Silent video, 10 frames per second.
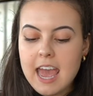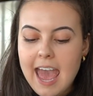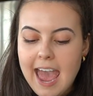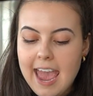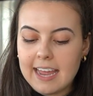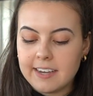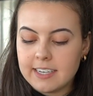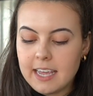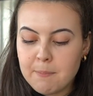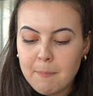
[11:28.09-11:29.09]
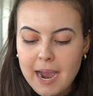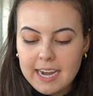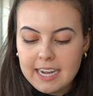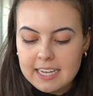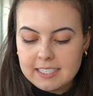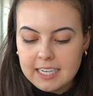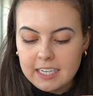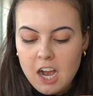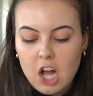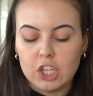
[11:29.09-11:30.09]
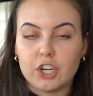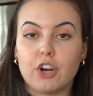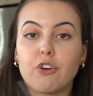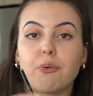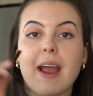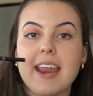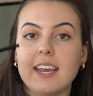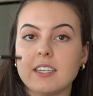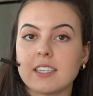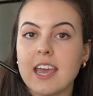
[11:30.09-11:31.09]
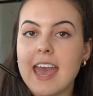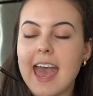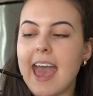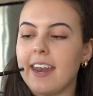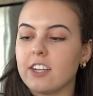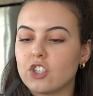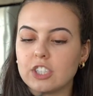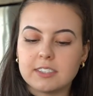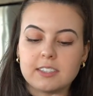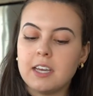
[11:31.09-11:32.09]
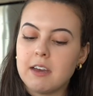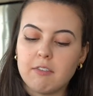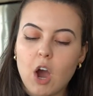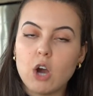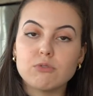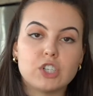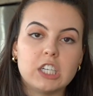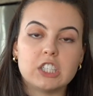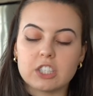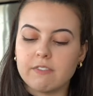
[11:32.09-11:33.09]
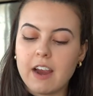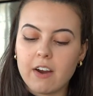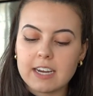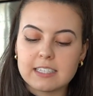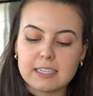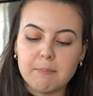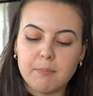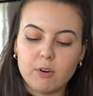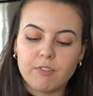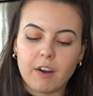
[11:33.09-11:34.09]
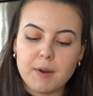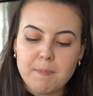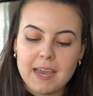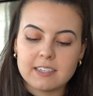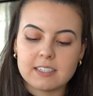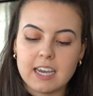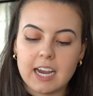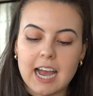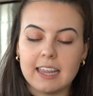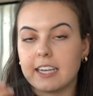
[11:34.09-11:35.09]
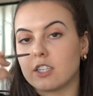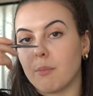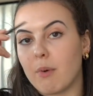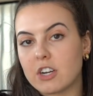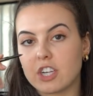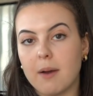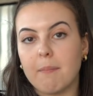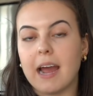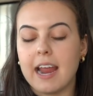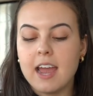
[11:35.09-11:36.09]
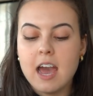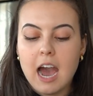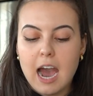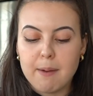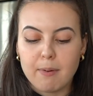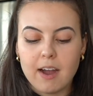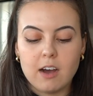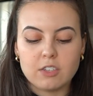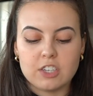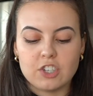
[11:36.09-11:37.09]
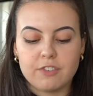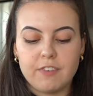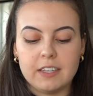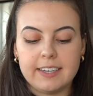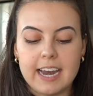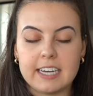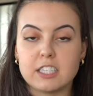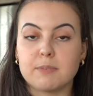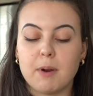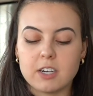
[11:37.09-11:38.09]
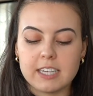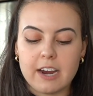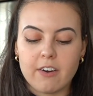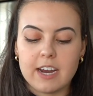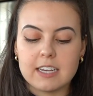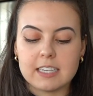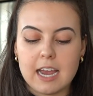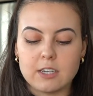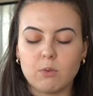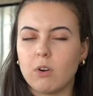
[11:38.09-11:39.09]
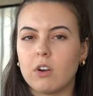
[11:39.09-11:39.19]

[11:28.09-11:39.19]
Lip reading: and mine is in color Granite, and it's just OG, just very simple, very basic. I like to brush up my eyebrows and just fill in any sparse areas. I don't